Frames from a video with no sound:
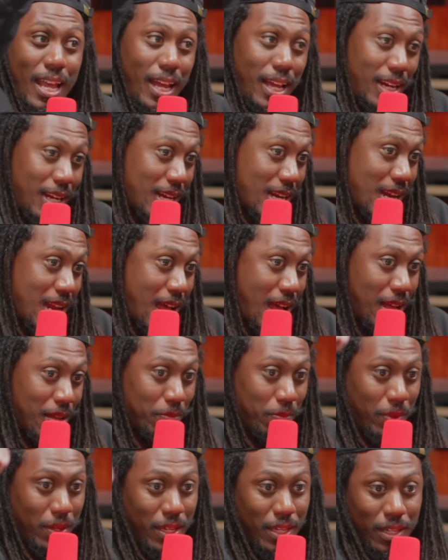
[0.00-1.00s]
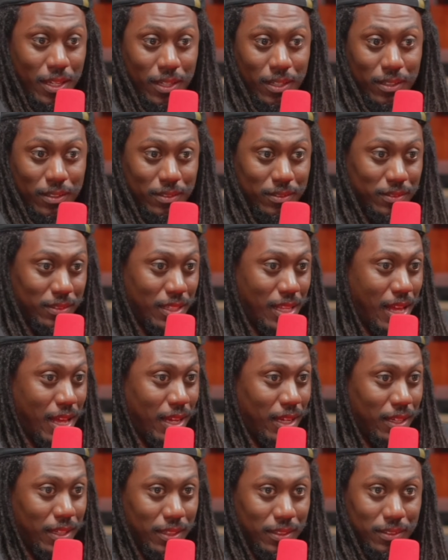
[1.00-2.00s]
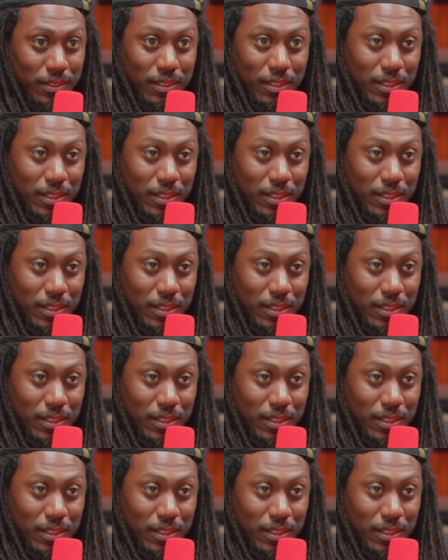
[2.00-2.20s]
and it not being like